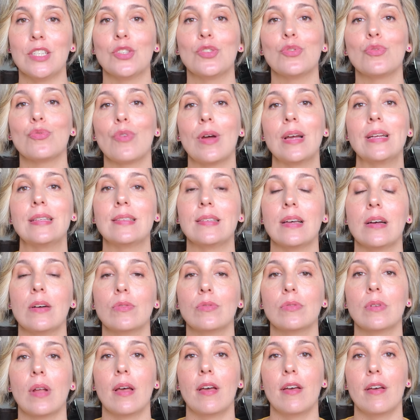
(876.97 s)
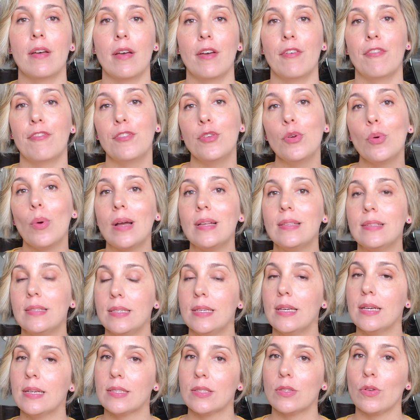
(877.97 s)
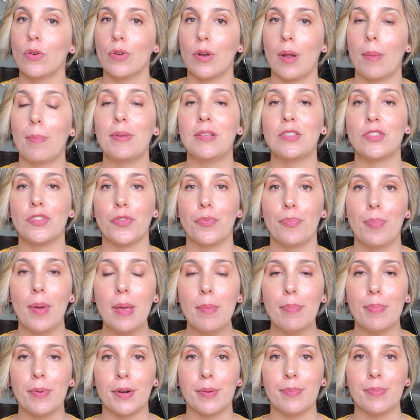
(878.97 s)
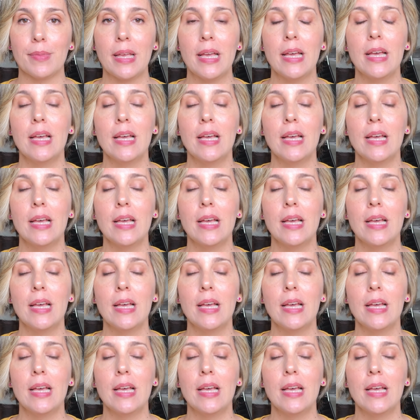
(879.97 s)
to write down a few ideas on a piece of paper.